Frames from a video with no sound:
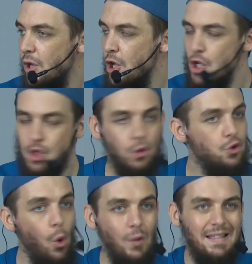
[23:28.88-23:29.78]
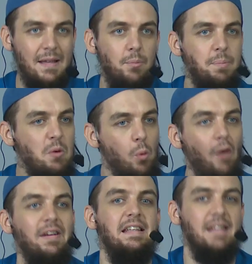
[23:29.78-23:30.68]
So don't be
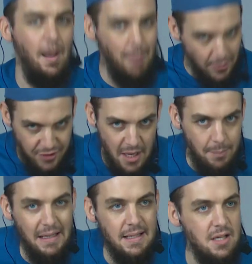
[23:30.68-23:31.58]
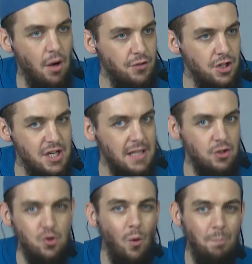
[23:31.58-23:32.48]
worried about the ability of the jinn.
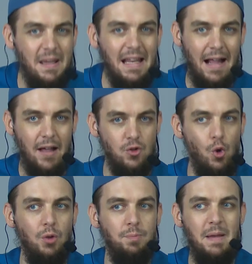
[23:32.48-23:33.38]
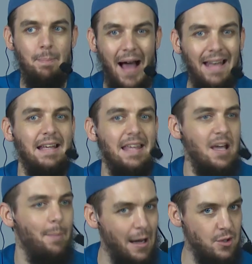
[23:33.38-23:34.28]
Don't be panicky
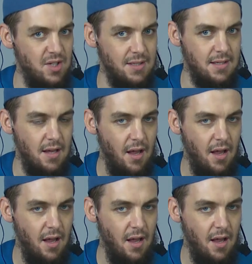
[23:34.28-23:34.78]
about it.